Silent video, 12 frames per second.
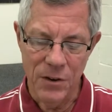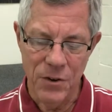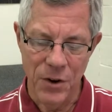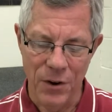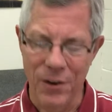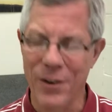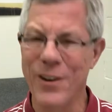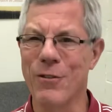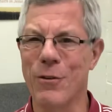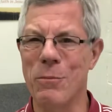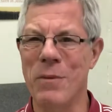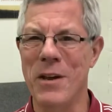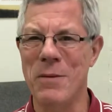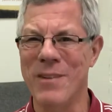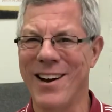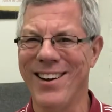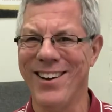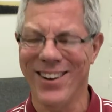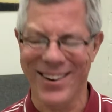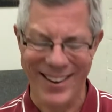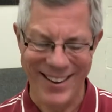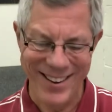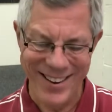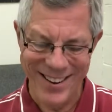Deliver me, my
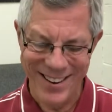God,